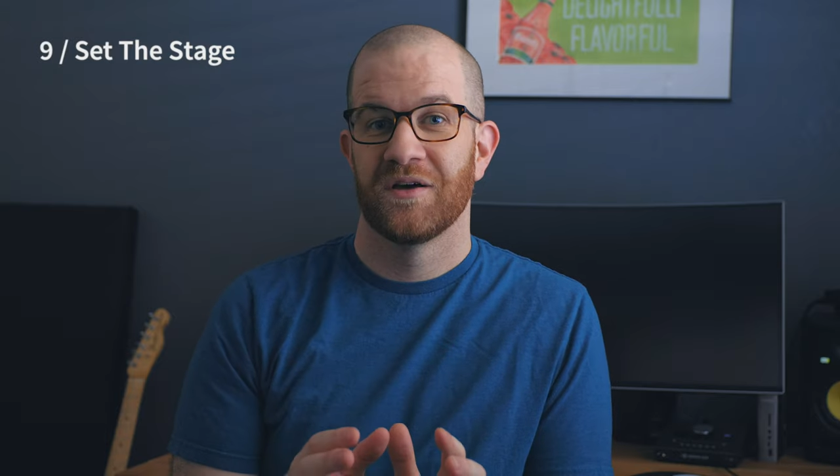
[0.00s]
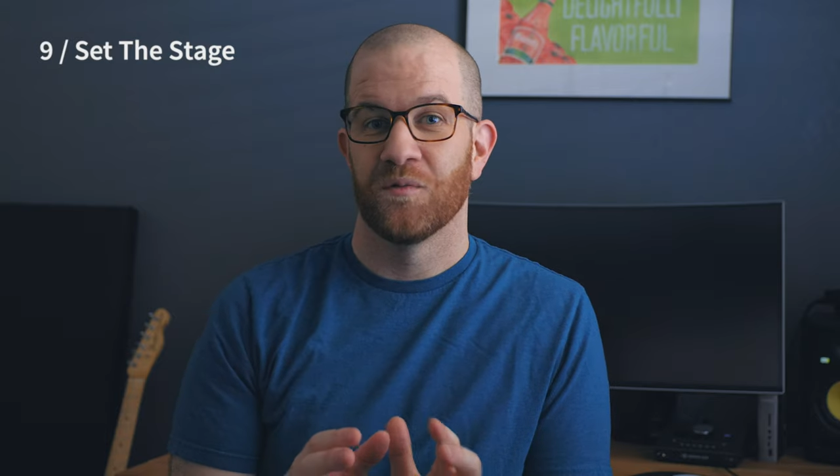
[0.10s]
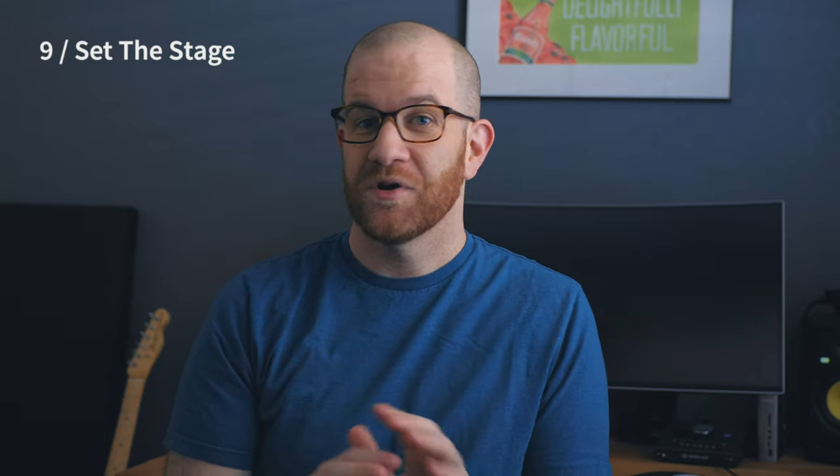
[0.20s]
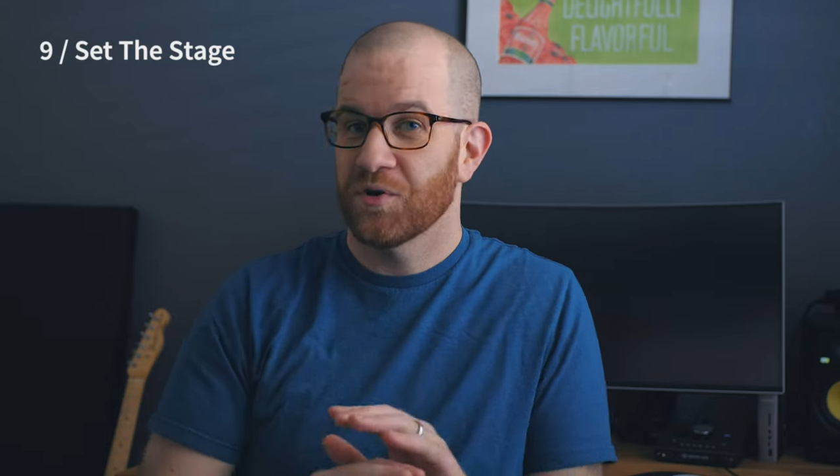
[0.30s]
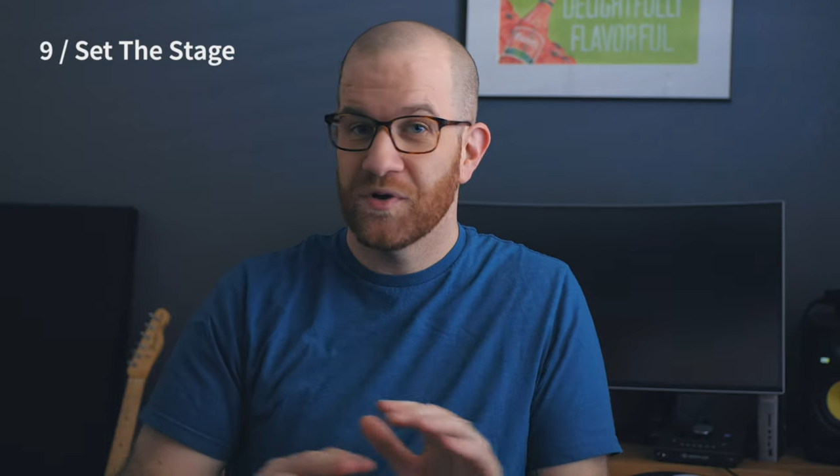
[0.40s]

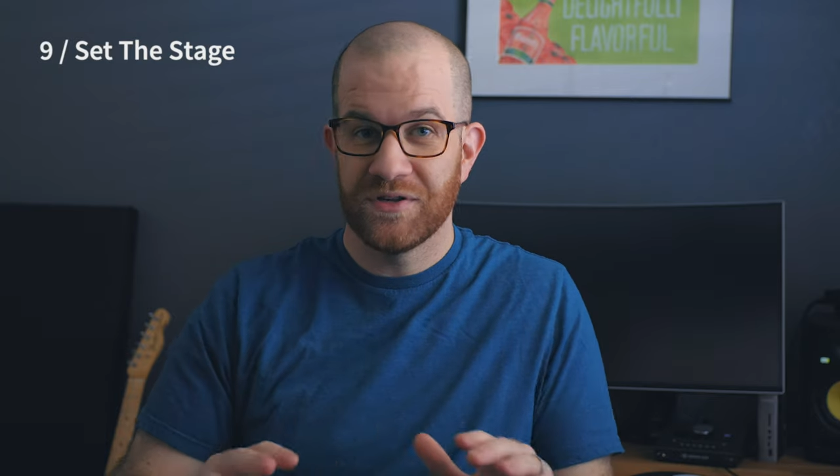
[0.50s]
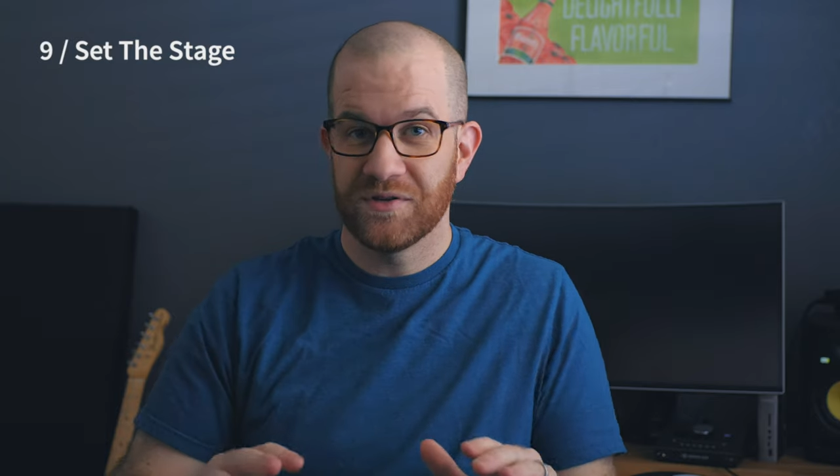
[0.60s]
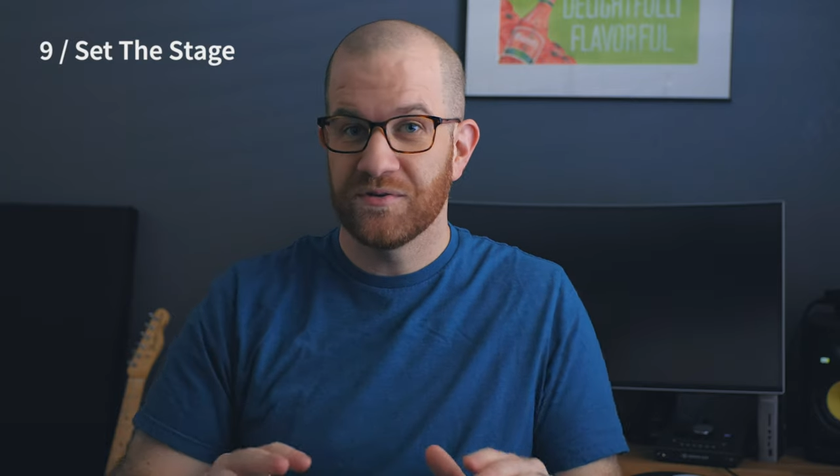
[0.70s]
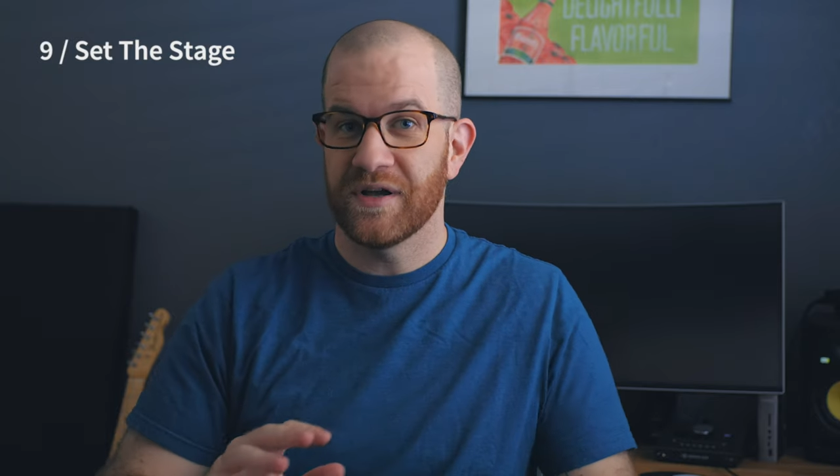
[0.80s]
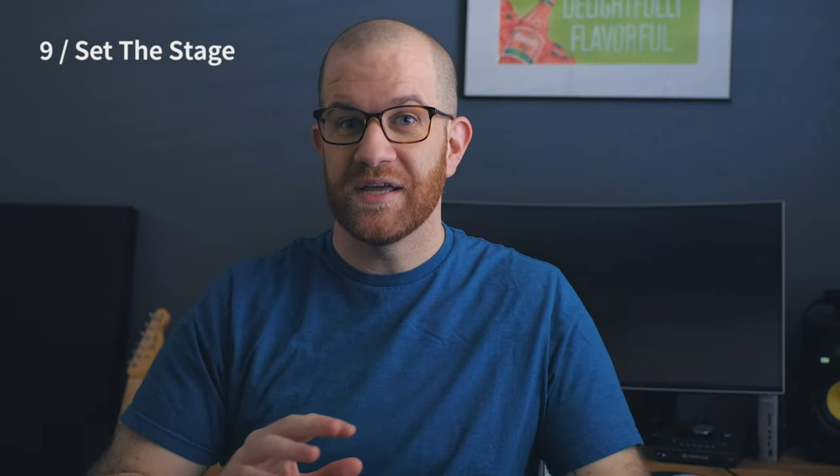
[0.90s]
What you're going to
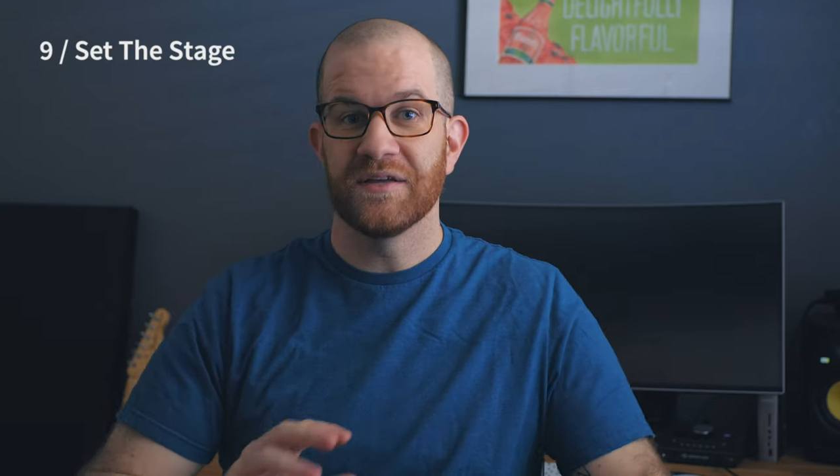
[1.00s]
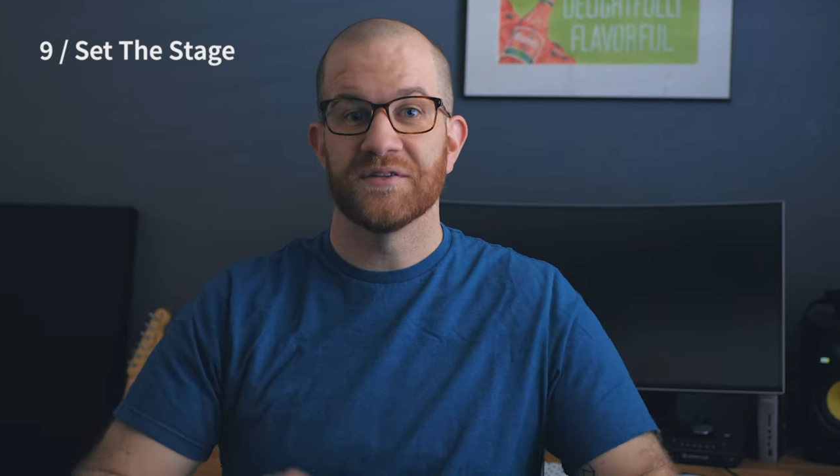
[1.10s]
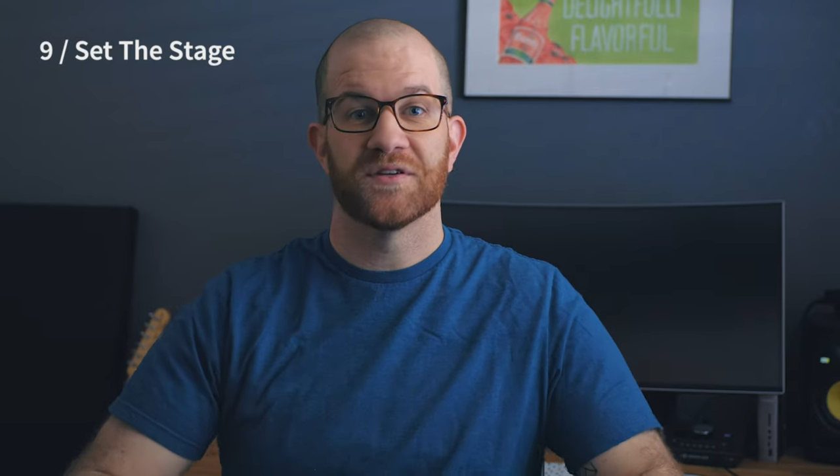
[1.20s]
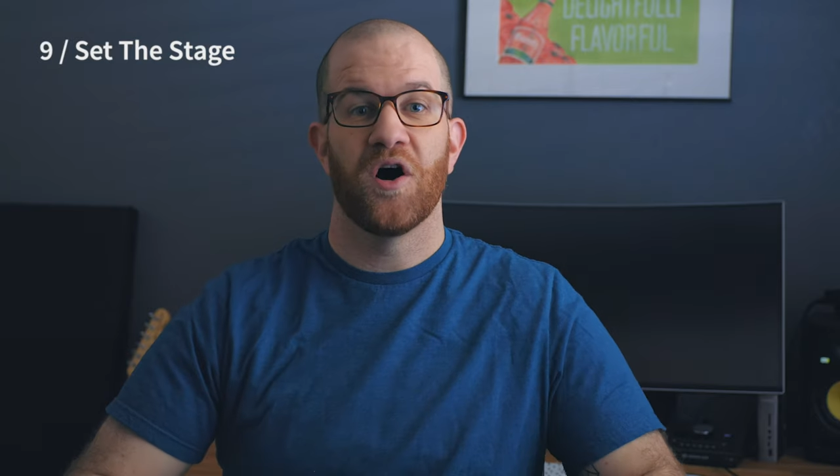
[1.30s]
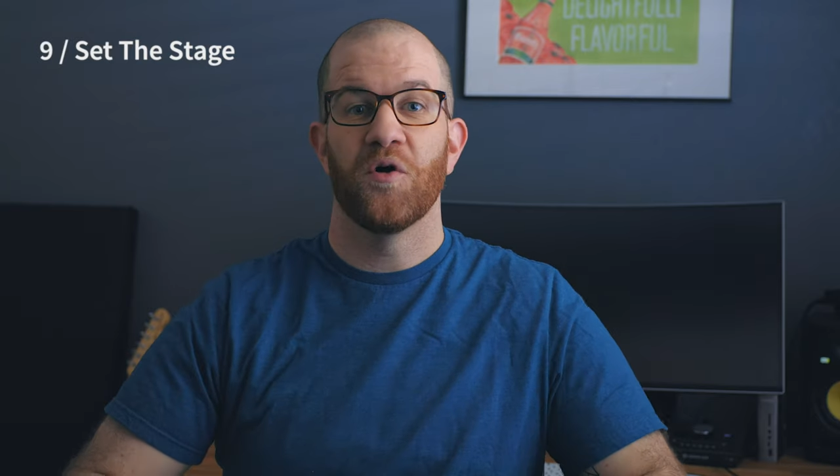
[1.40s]
do is